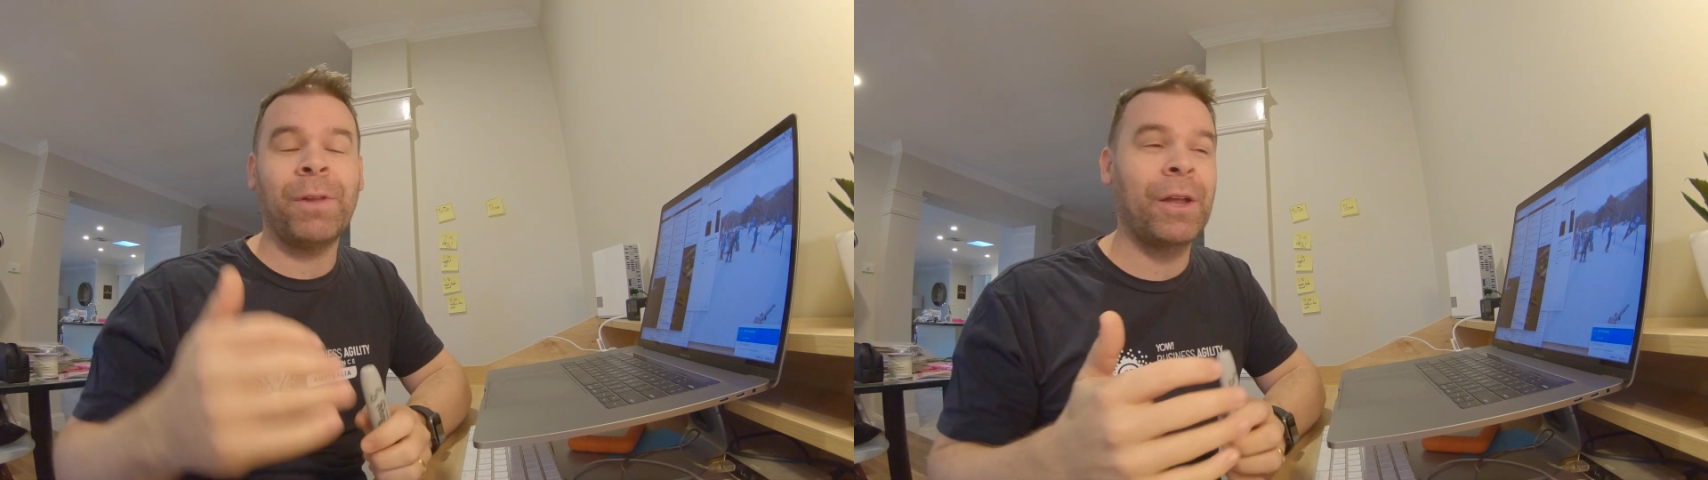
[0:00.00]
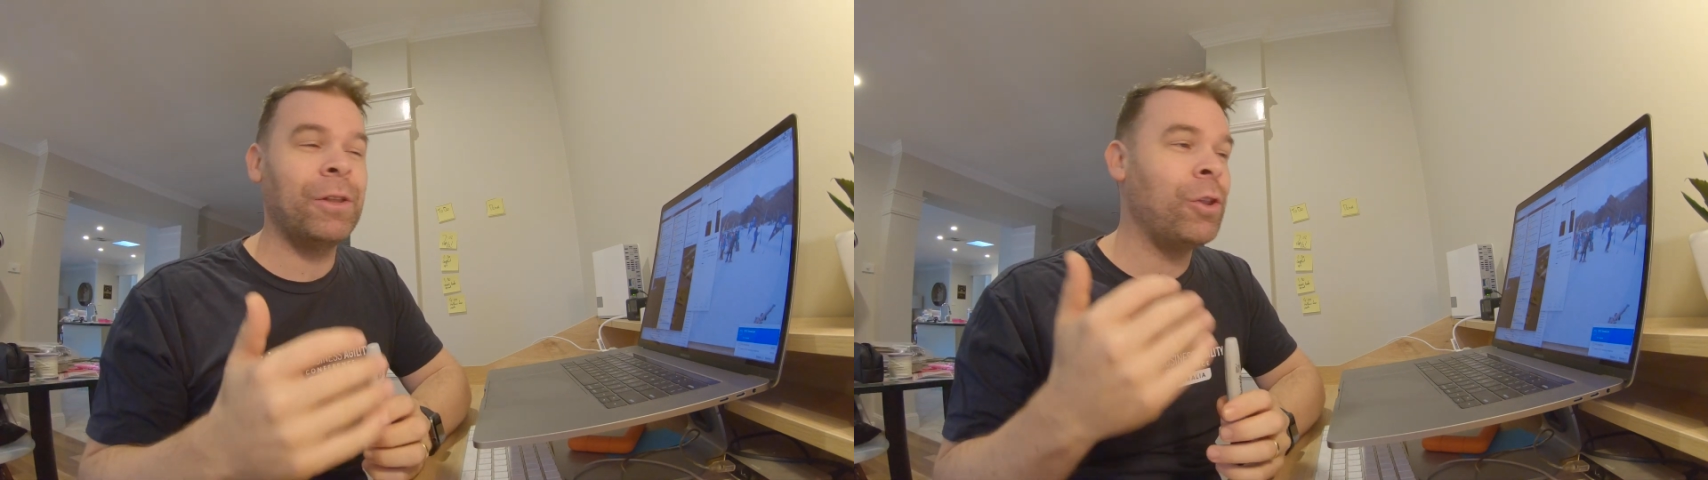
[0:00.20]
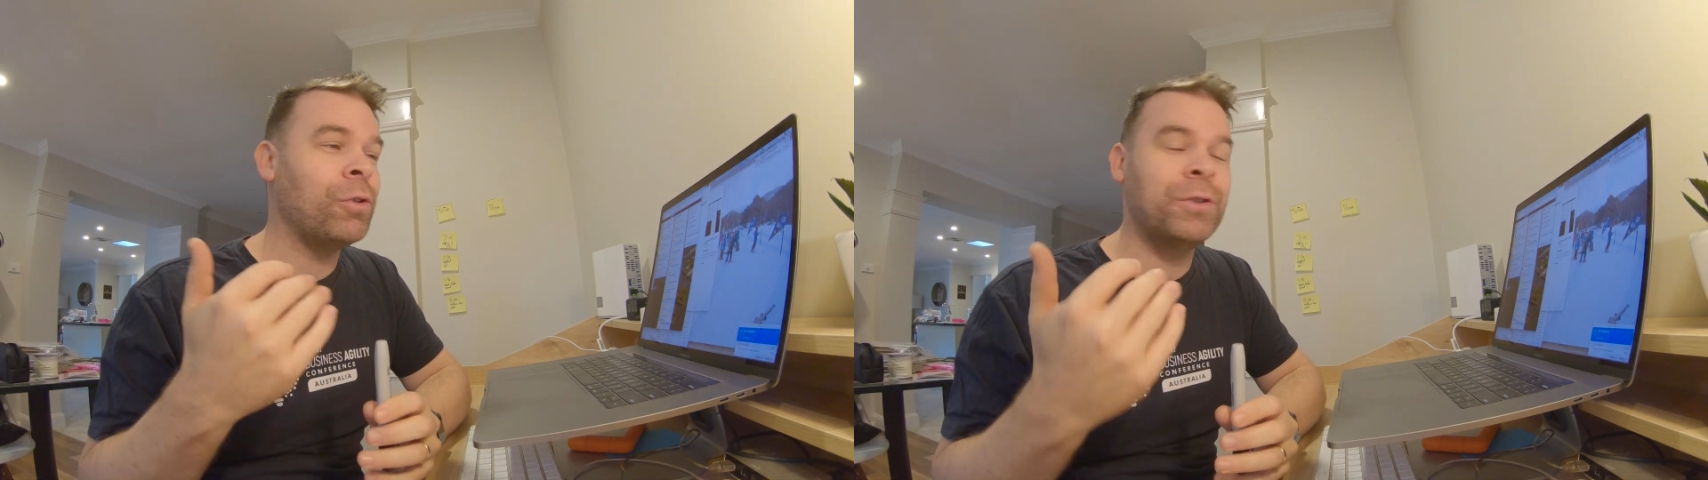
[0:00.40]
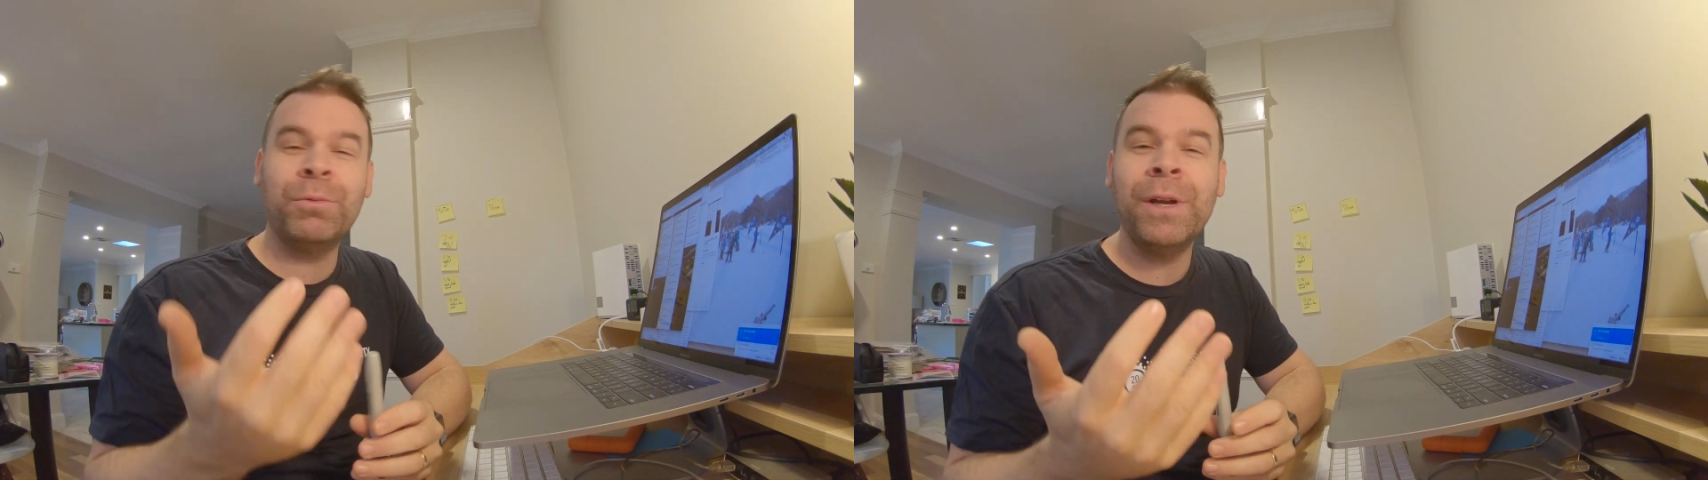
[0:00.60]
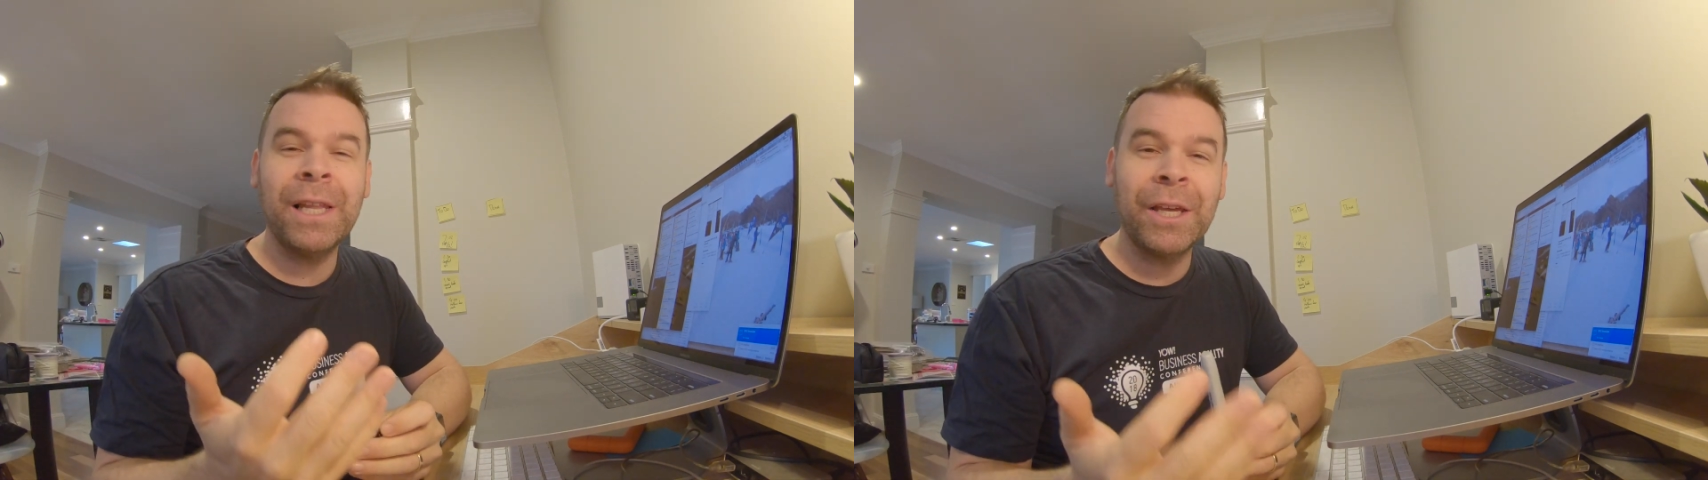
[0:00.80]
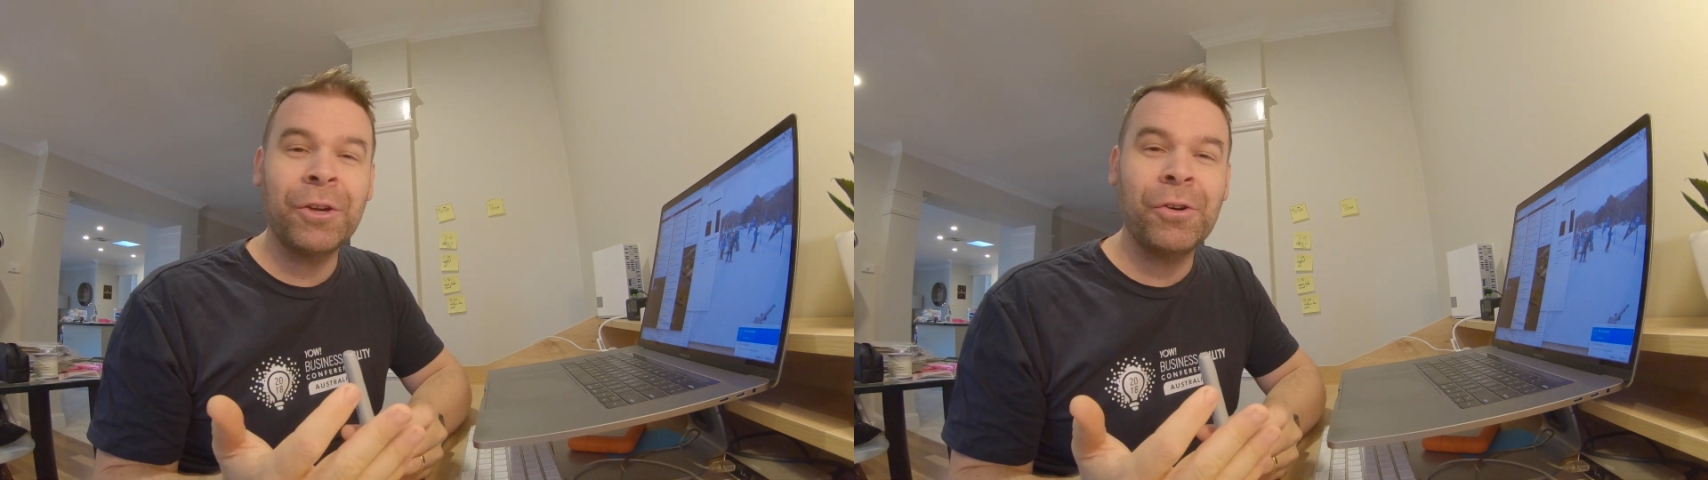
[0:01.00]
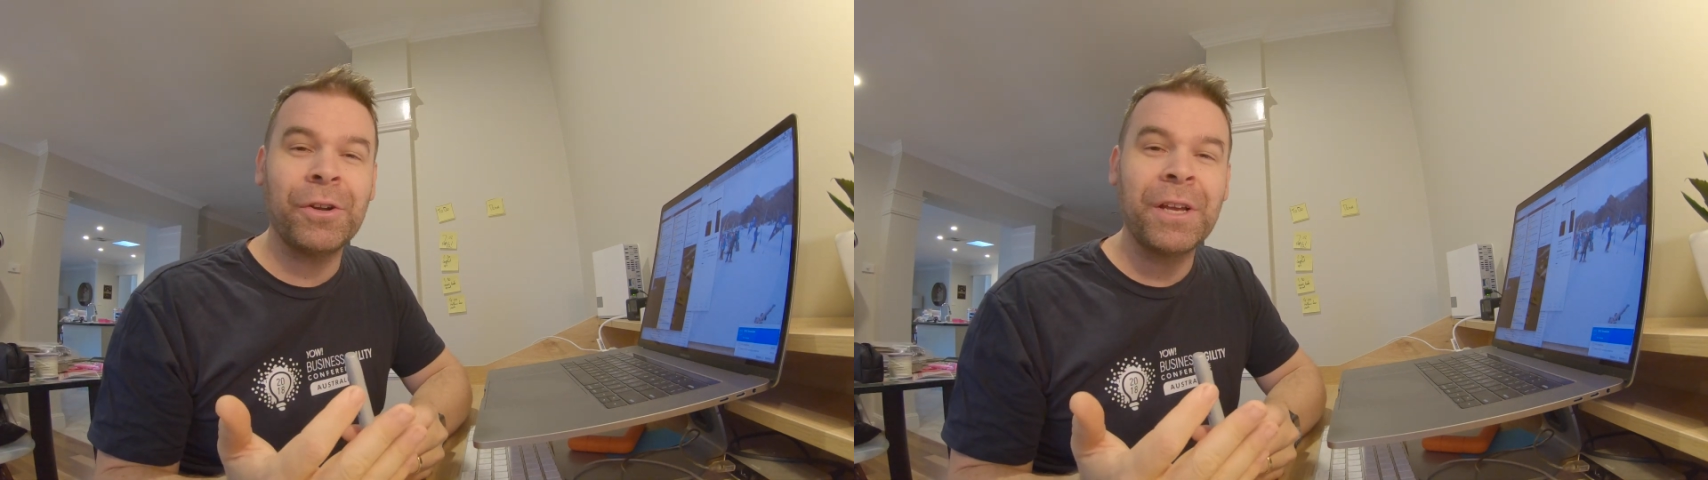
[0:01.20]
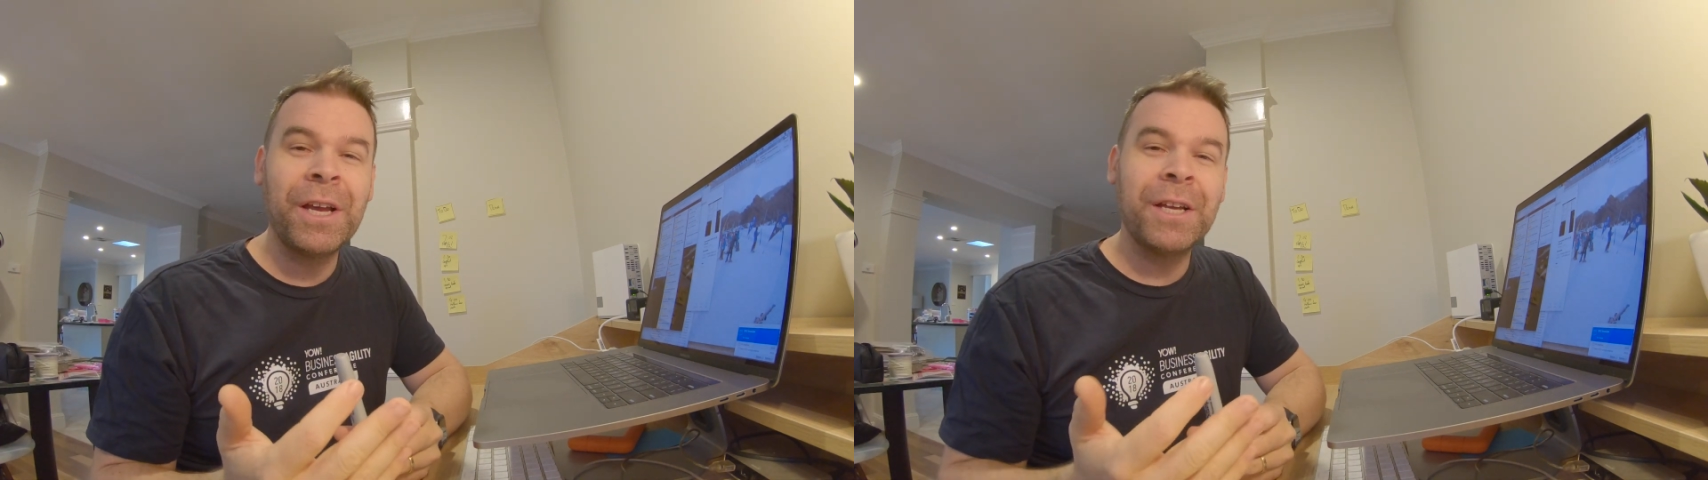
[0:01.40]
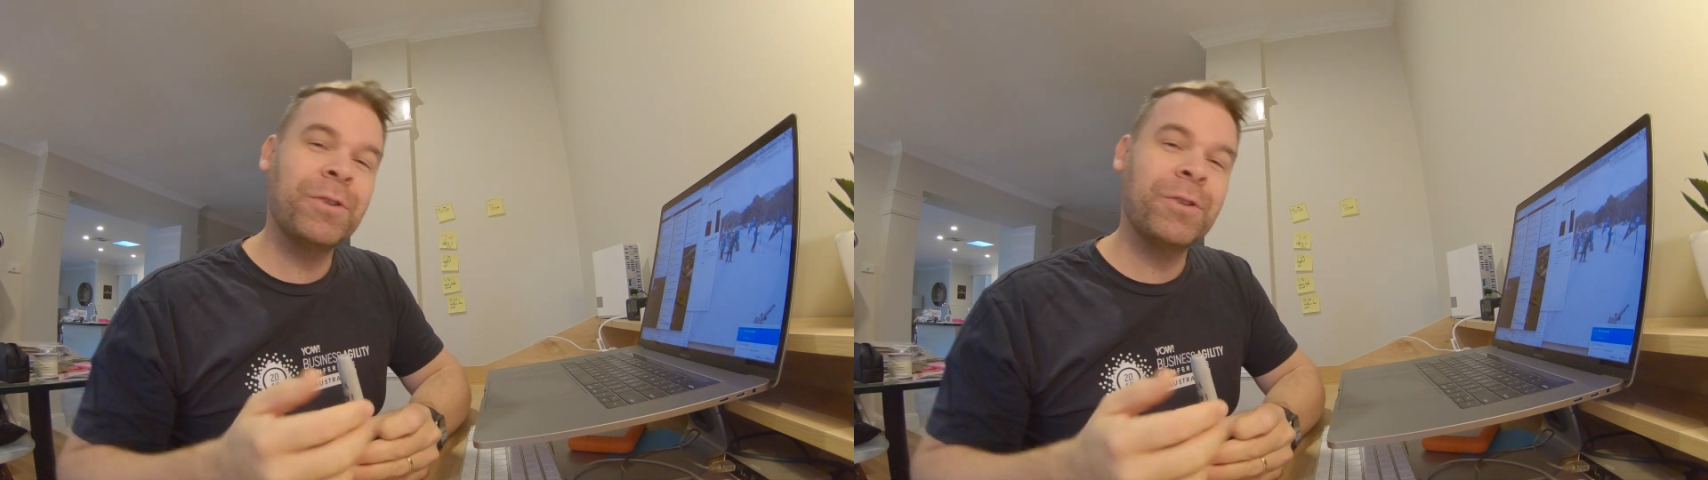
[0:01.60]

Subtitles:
Like it looks really good.